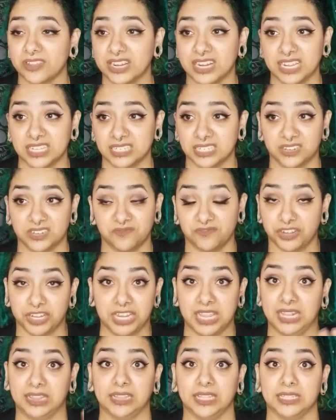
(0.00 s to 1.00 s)
and I said,
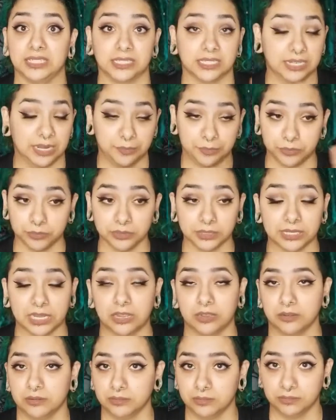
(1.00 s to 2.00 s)
forget this, and I pulled
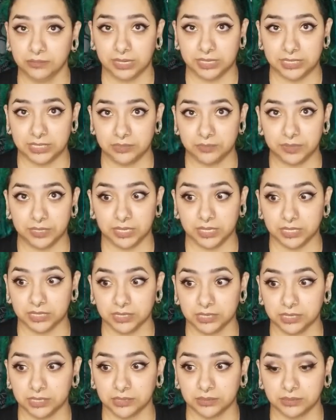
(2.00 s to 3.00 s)
out my
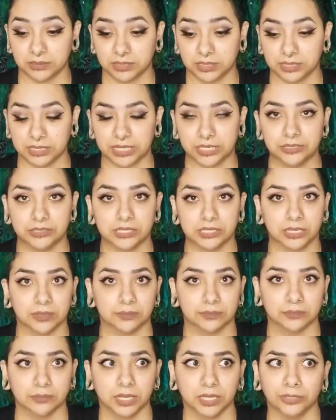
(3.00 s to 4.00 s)
DPNs because I use
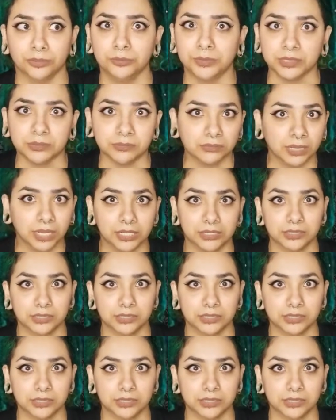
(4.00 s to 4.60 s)
aluminum.